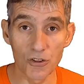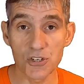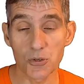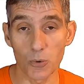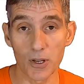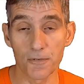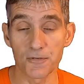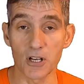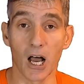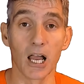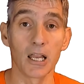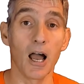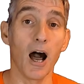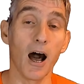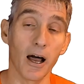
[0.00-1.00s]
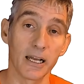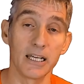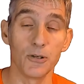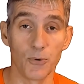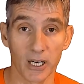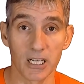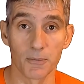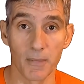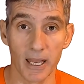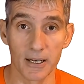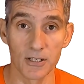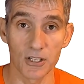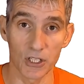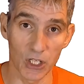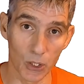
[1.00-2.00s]
Zwift, I highly
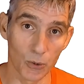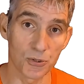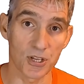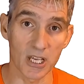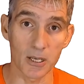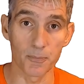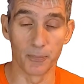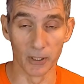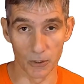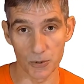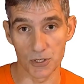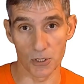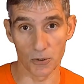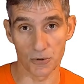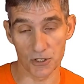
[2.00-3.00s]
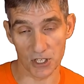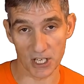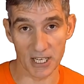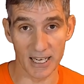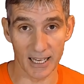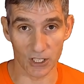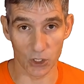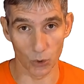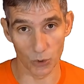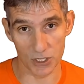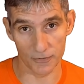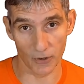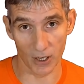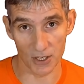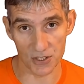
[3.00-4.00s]
recommend using Bluetooth to connect your
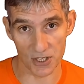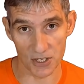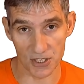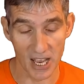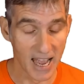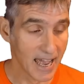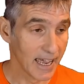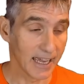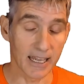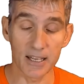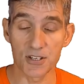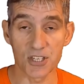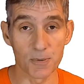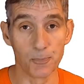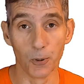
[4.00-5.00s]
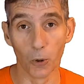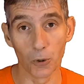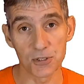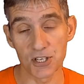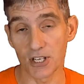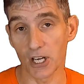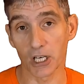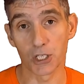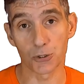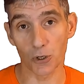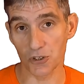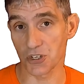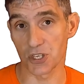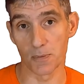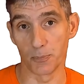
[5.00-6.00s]
devices. It is supported
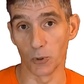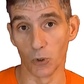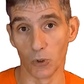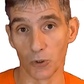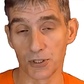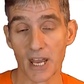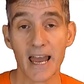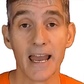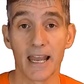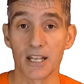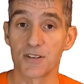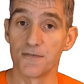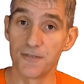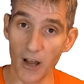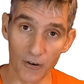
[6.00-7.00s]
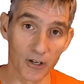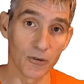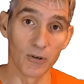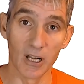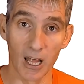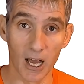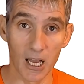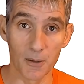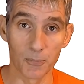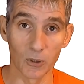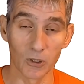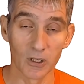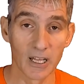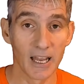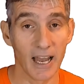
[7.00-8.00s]
across the board, it's very
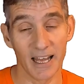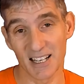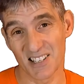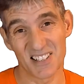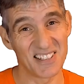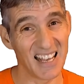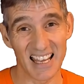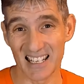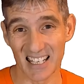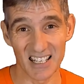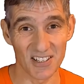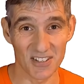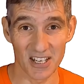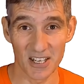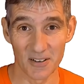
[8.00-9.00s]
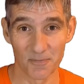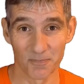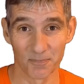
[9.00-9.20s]
reliable, and it's dead easy.